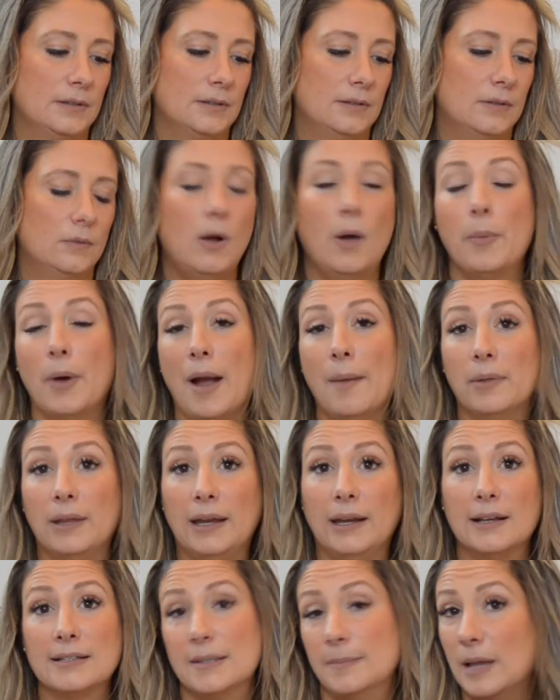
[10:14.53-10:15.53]
Well, probably,
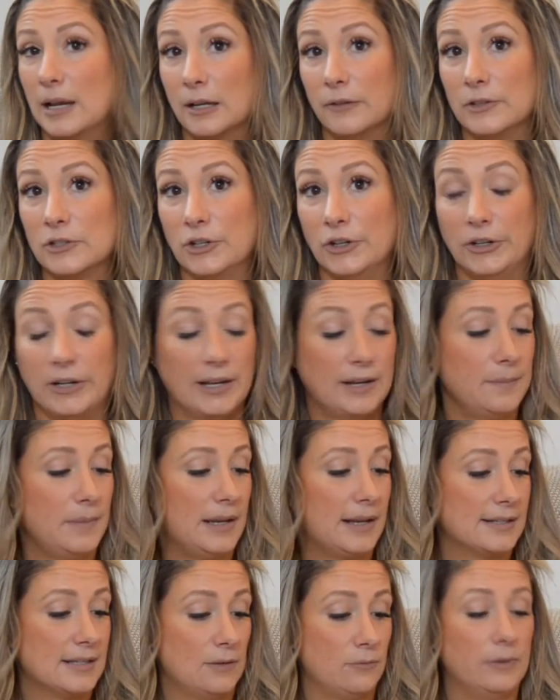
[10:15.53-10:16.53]
because I'm not going to return it
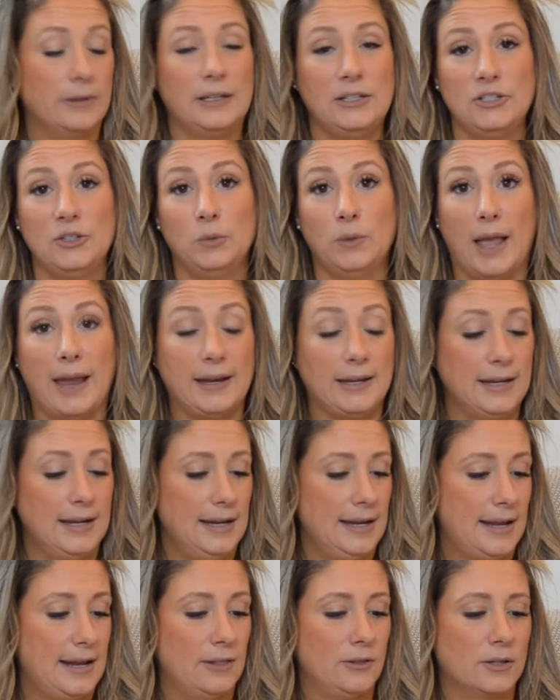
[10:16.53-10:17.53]
because I really do like
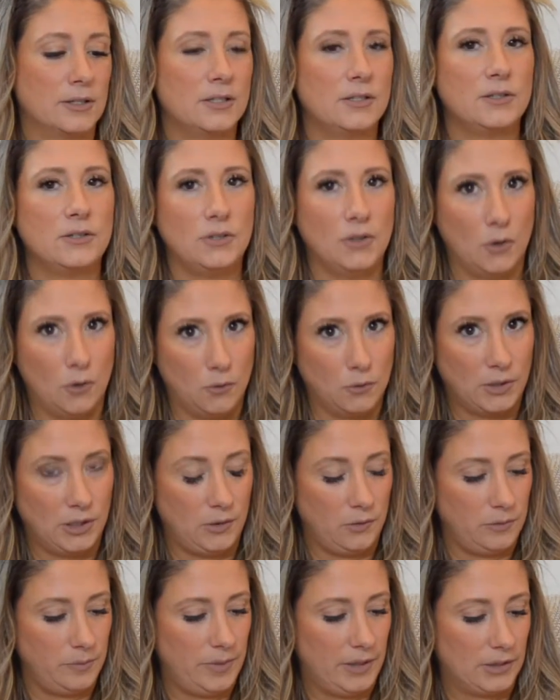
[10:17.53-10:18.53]
it, and it looks so
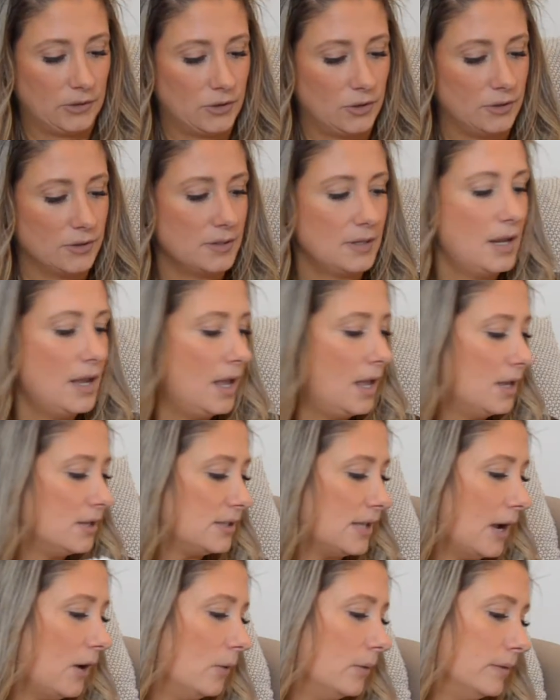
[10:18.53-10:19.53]
cute in pictures.
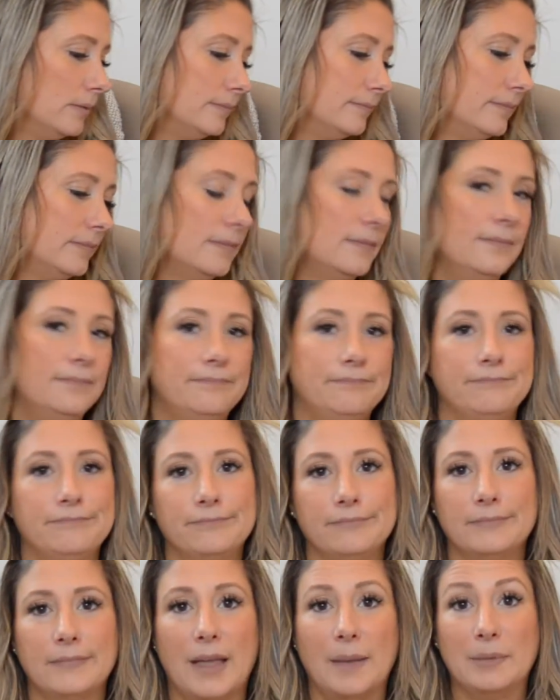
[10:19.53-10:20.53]
So
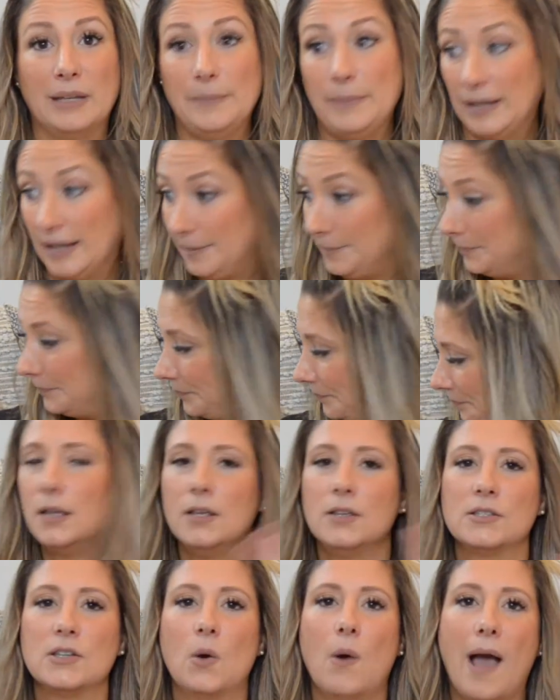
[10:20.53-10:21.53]
I'm keeping it.
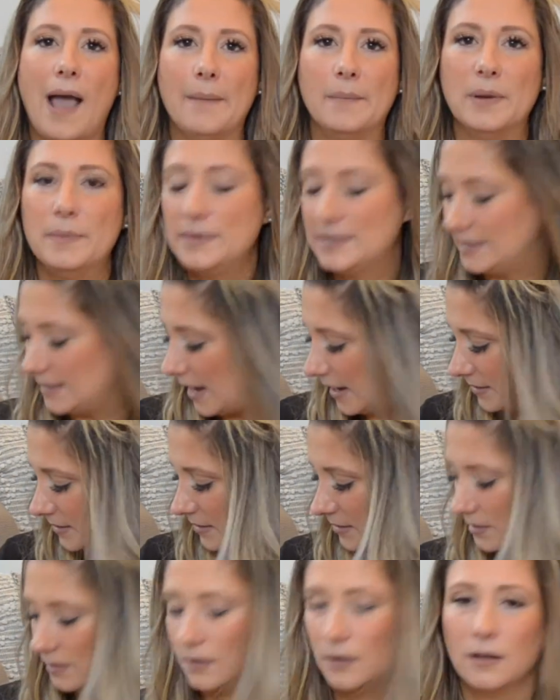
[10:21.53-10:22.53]
So I'm
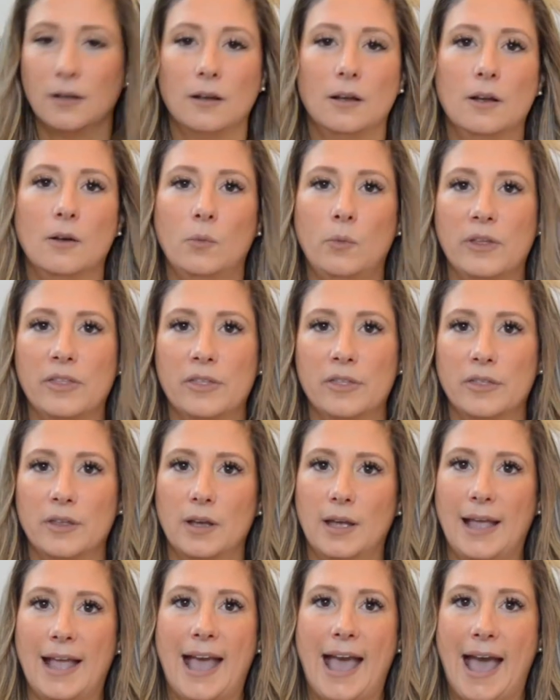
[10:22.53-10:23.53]
obsessed with
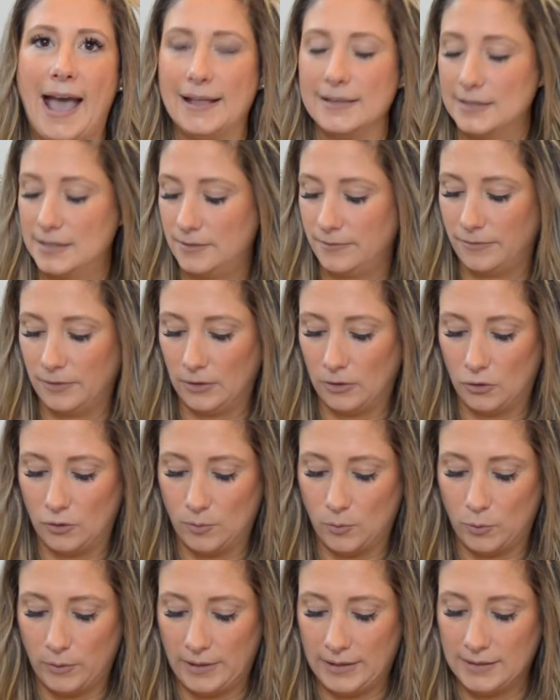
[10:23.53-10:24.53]
hats for little
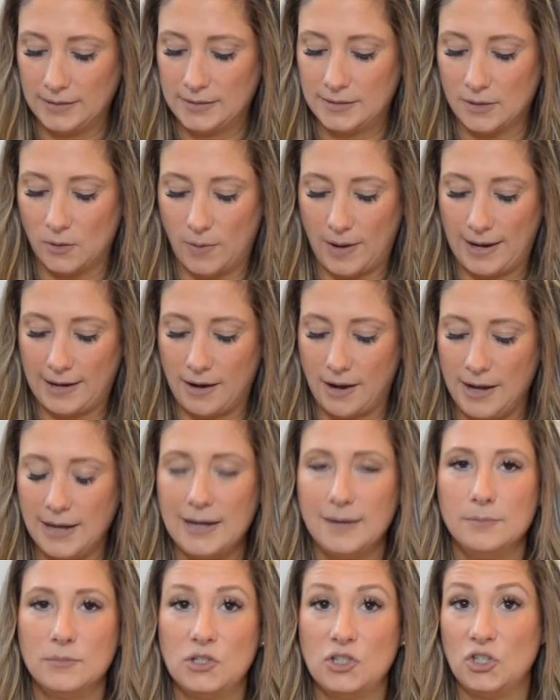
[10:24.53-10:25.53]
boys. So I got
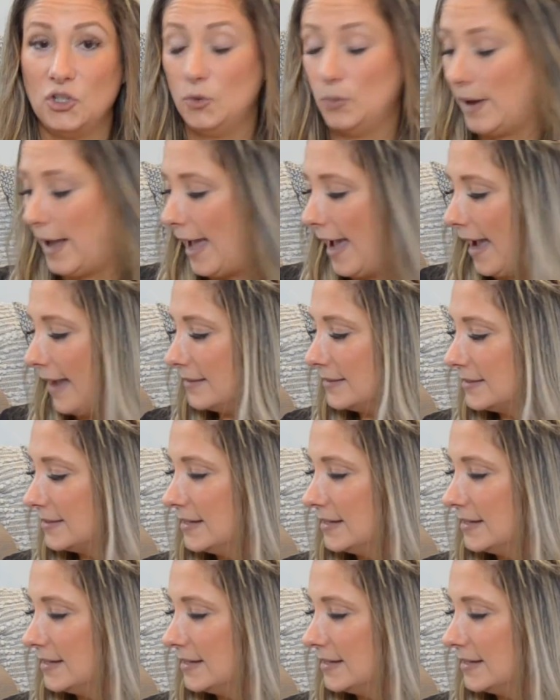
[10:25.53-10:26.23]
him 2 hats.